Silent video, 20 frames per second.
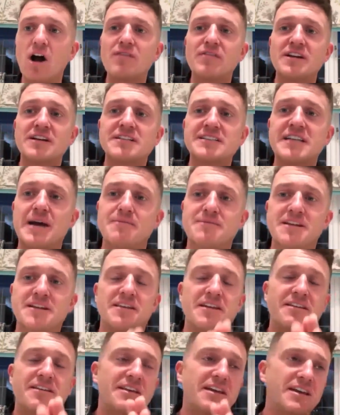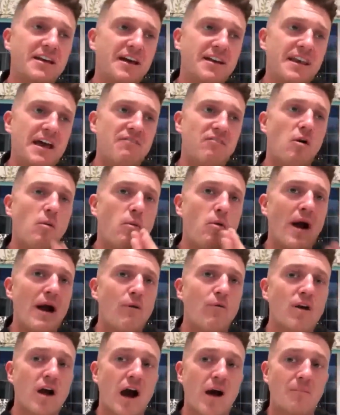I've accepted that the
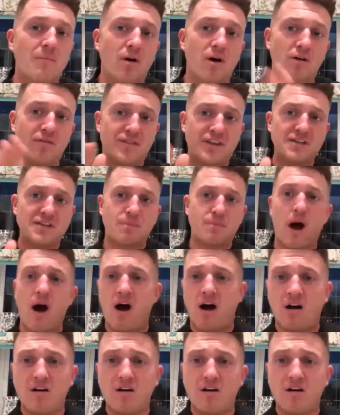inevitable outcome of this